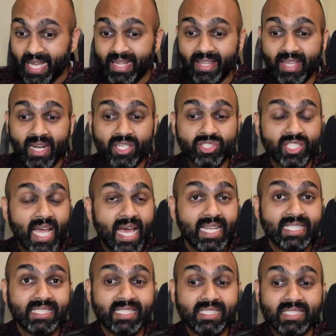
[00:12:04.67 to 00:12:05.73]
and there are
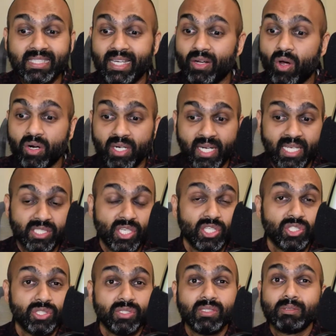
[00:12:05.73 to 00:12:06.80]
challenges that
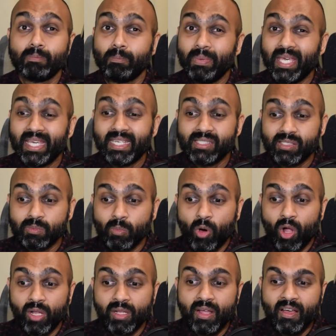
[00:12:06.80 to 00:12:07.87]
organizations big and
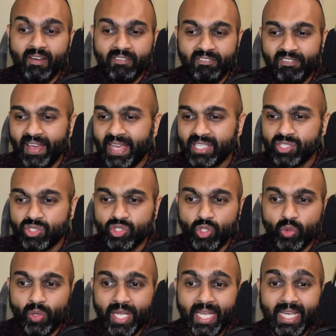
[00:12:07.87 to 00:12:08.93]
small face
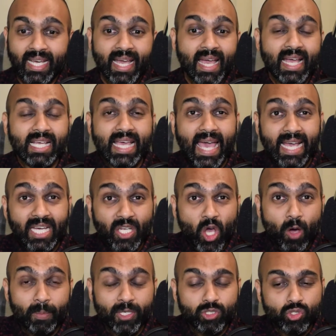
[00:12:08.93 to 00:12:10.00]
during
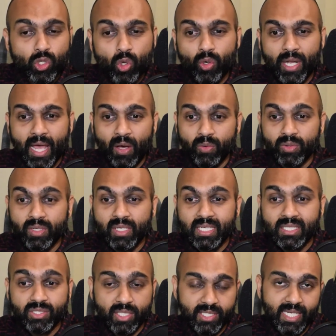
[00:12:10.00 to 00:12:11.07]
economic slowdown,
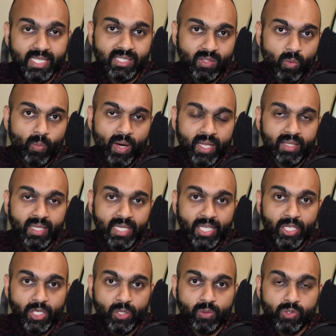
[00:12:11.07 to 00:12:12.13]
such as the one
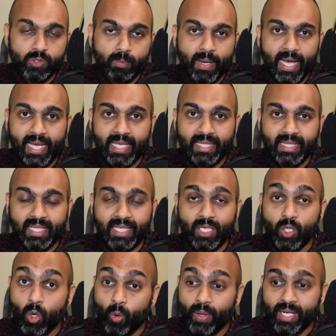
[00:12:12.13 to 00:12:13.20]
induced by the
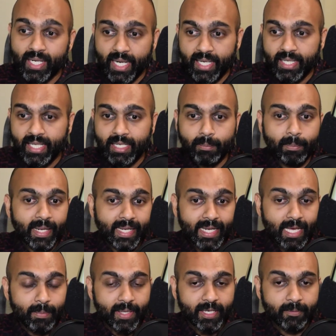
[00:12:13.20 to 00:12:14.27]
COVID-19
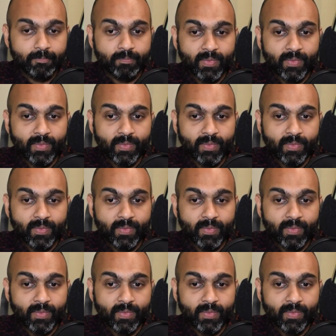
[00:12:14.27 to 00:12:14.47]
pandemic.